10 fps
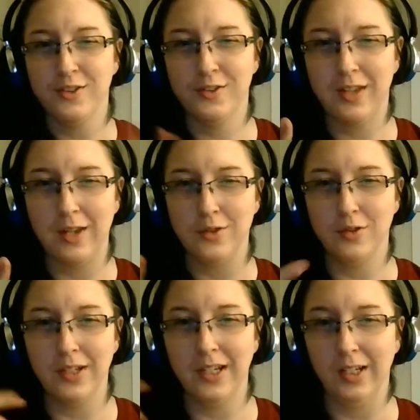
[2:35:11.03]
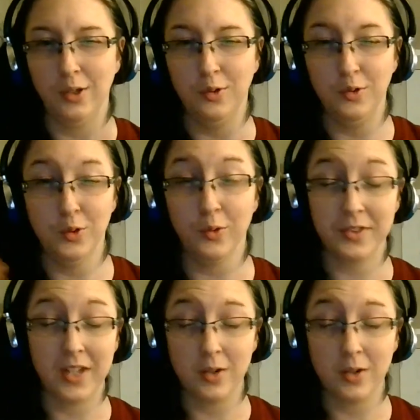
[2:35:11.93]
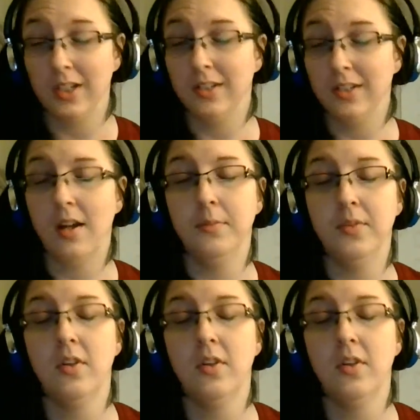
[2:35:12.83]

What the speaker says: usual scheduling times